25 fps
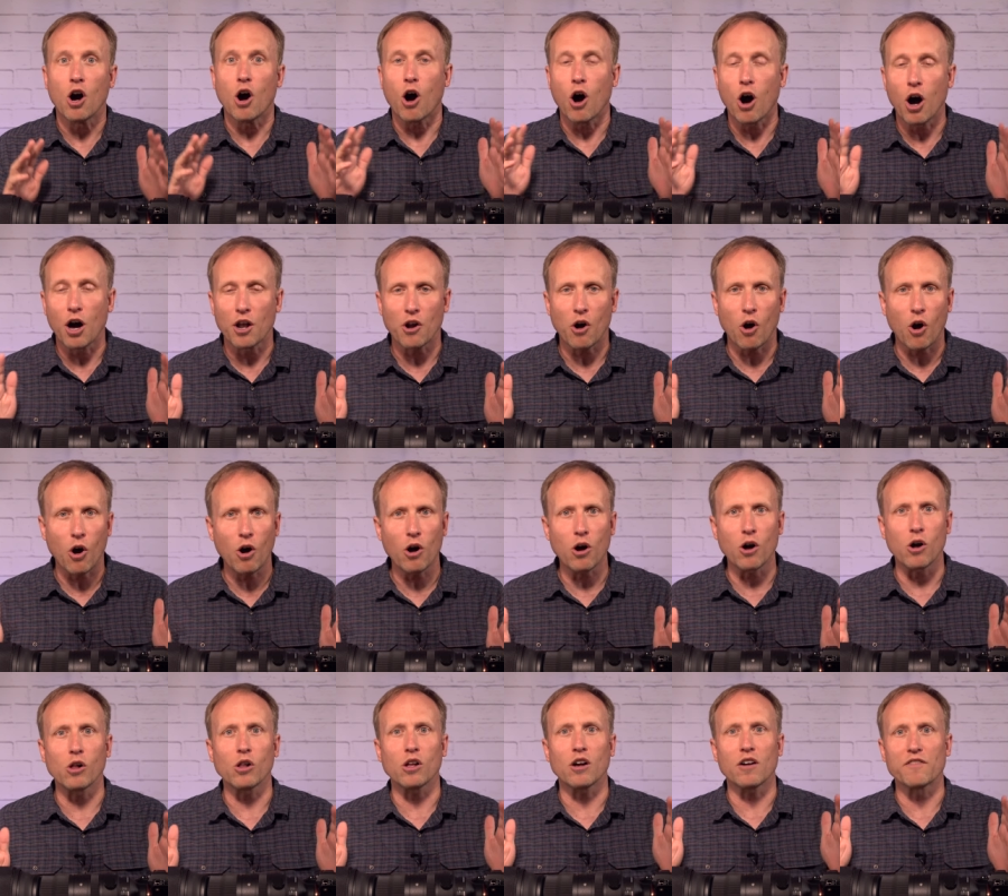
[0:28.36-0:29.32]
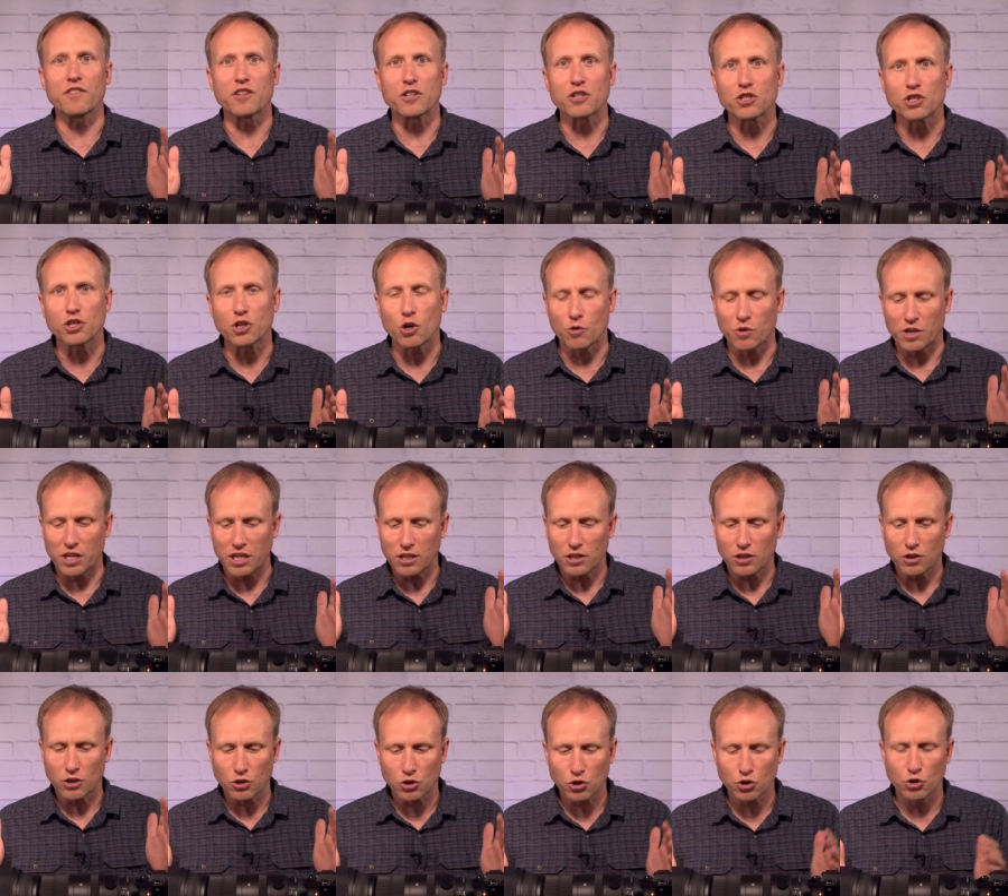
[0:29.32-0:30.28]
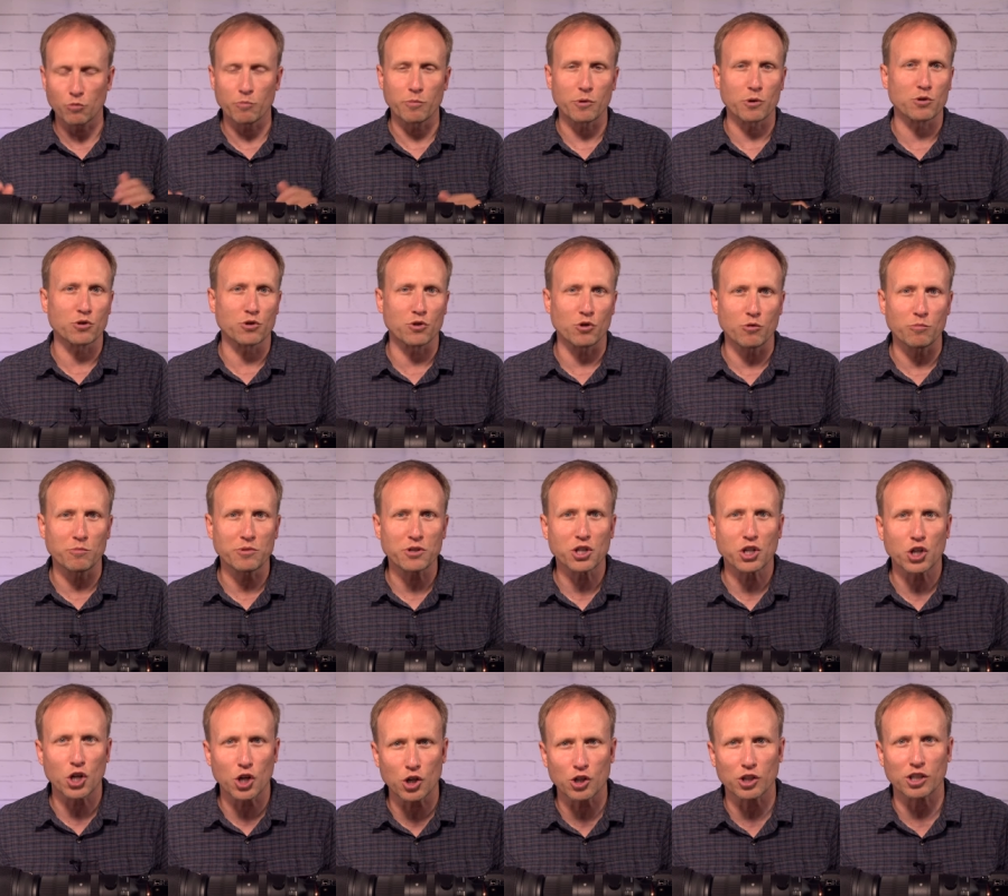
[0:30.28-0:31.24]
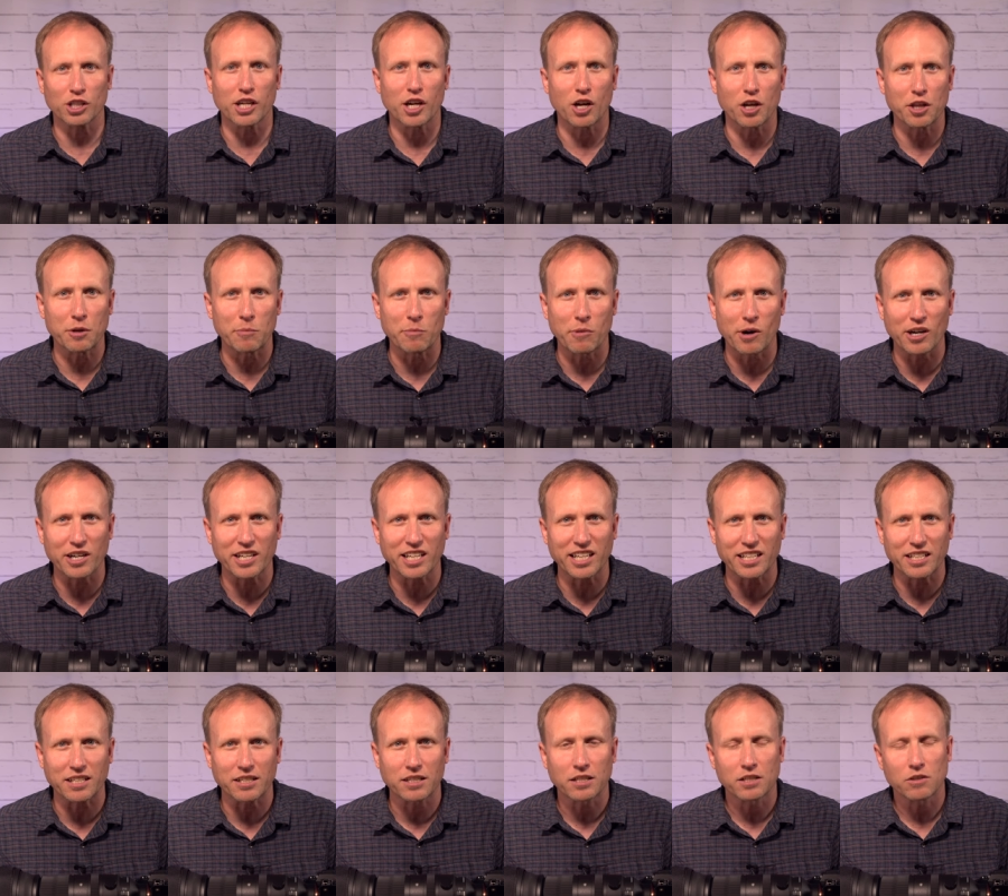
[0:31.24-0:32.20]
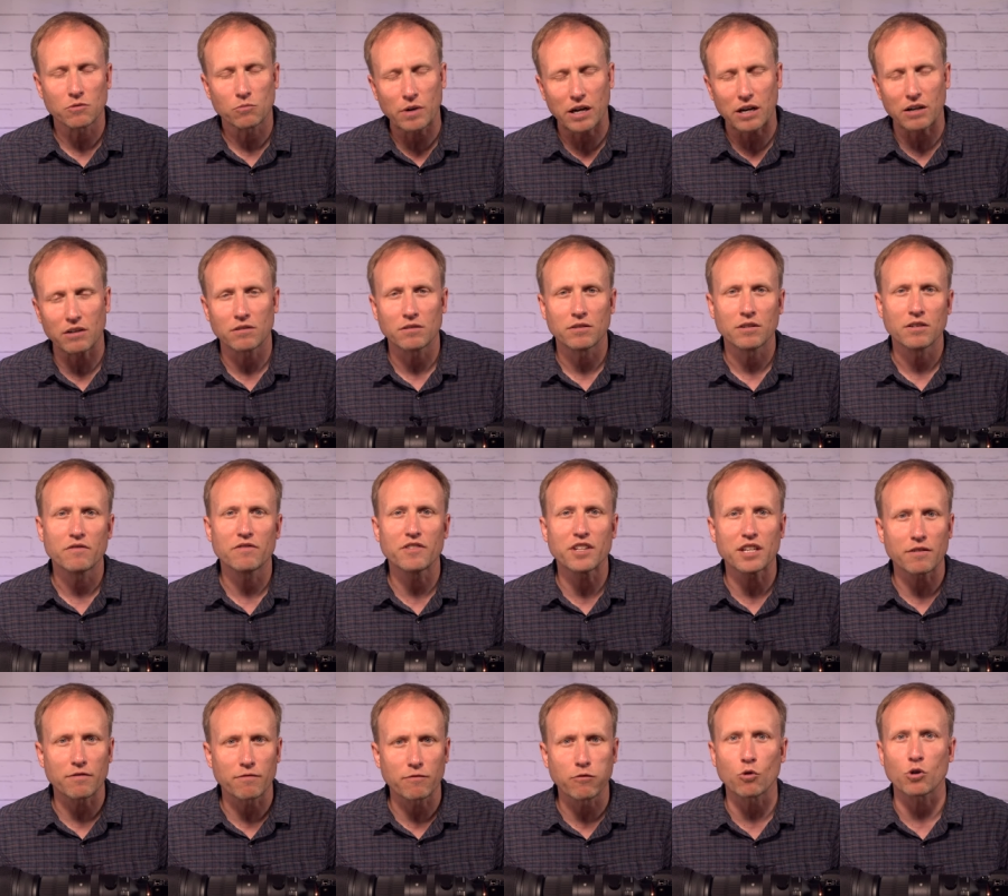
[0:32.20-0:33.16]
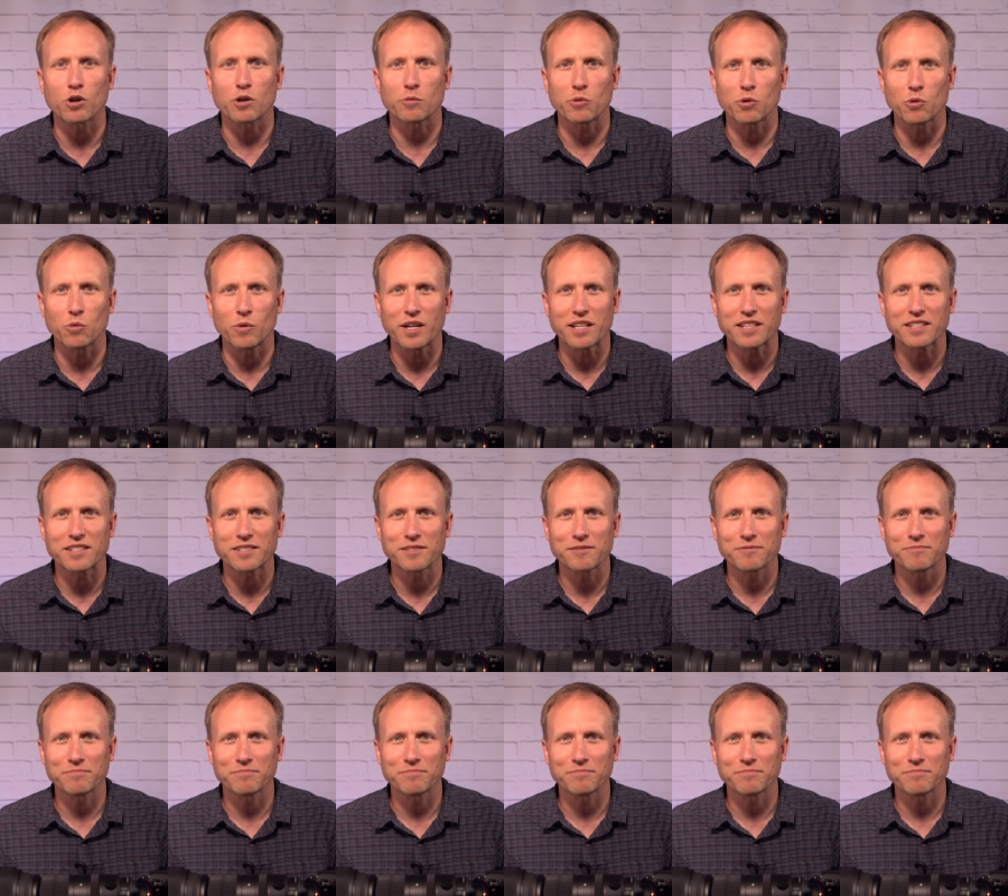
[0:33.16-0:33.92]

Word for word: on all of the Sony super zooms currently on the market, well, the affordable ones.